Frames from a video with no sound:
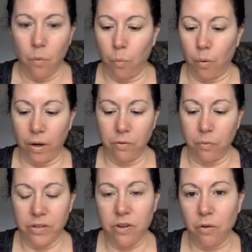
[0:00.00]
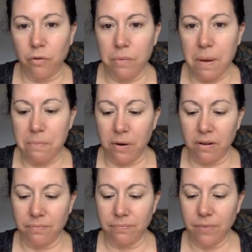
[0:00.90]
What if we don't
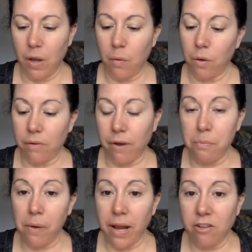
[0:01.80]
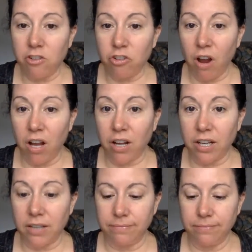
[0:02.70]
remember? What if our brains shrunk?
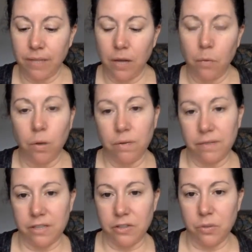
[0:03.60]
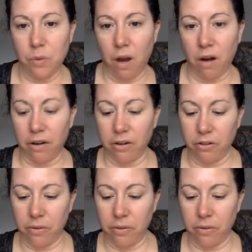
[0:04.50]
What if it's too hard?